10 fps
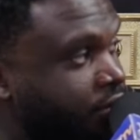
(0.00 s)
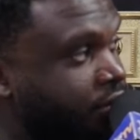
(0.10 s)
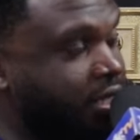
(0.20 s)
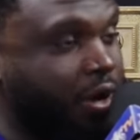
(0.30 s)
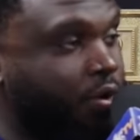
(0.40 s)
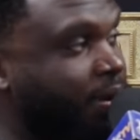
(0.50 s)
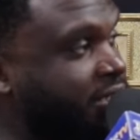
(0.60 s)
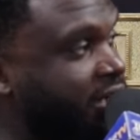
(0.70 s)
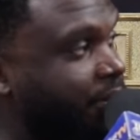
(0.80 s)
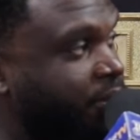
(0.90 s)
You gotta worry about
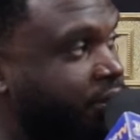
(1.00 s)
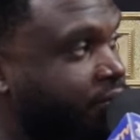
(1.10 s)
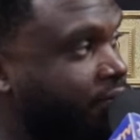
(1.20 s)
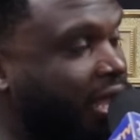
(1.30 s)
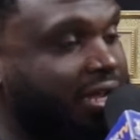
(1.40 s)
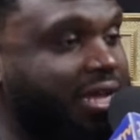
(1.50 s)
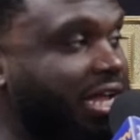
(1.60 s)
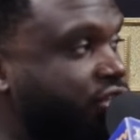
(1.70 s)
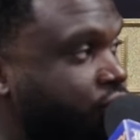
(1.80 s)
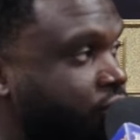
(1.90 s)
slipping. I
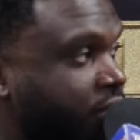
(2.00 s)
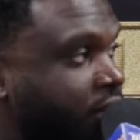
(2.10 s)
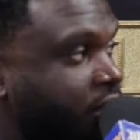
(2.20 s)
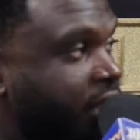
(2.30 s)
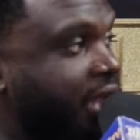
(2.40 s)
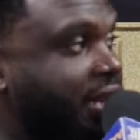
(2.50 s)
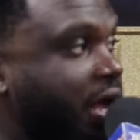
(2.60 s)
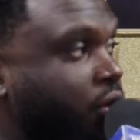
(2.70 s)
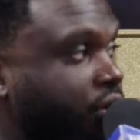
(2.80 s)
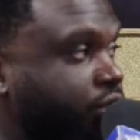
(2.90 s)
got you. Right. And
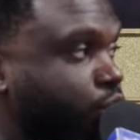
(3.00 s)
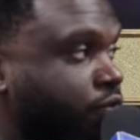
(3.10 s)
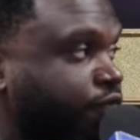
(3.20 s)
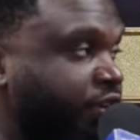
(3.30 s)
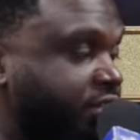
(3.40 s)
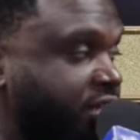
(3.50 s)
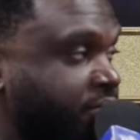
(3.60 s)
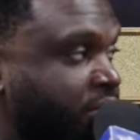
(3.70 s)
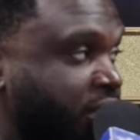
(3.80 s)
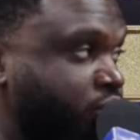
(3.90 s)
I only do it for fifteen
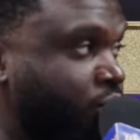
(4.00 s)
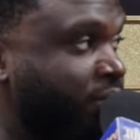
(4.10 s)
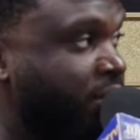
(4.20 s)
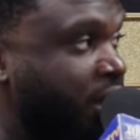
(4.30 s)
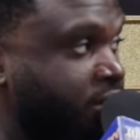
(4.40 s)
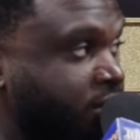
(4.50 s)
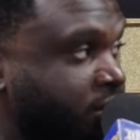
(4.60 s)
bucks, twenty bucks.